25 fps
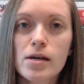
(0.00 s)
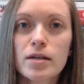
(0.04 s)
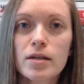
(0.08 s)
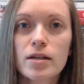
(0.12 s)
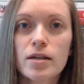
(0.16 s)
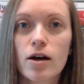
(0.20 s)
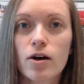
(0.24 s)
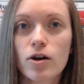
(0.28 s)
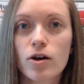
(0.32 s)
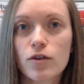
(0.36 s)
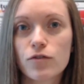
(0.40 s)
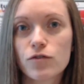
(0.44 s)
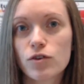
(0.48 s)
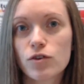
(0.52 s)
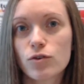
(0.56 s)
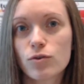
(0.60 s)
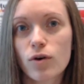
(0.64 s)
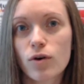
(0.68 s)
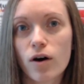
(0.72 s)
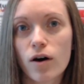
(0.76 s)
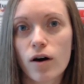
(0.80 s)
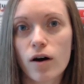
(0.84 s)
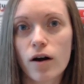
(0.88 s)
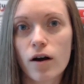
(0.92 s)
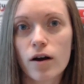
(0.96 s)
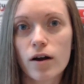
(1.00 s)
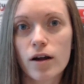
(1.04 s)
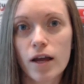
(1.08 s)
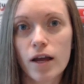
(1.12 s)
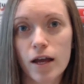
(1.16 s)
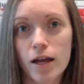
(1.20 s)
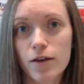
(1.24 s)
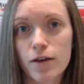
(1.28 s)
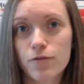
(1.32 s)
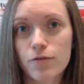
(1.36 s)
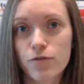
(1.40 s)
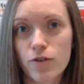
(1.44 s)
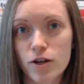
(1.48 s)
Now, if you are
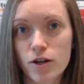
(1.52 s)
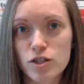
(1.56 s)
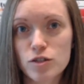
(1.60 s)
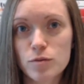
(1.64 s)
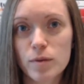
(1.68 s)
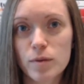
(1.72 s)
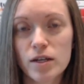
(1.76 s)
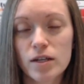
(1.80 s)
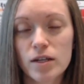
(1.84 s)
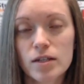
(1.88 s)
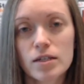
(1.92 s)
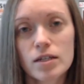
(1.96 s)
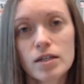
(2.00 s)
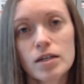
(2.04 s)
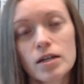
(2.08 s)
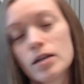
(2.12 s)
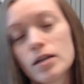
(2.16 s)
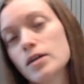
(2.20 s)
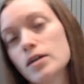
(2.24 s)
a freshman,